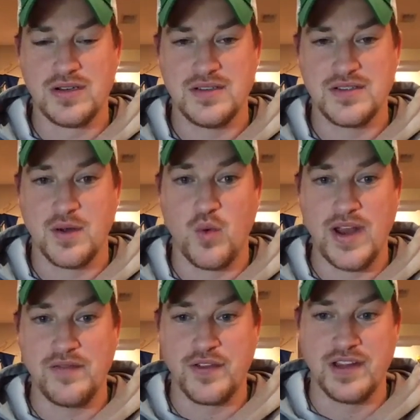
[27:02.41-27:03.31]
So I'm
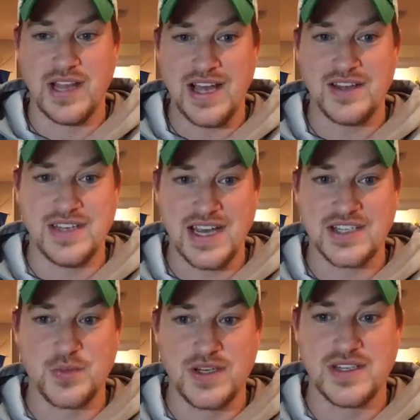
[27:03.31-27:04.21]
waiting for the la
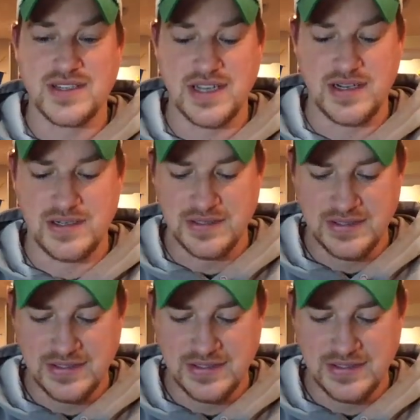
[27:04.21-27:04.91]
next one to sell.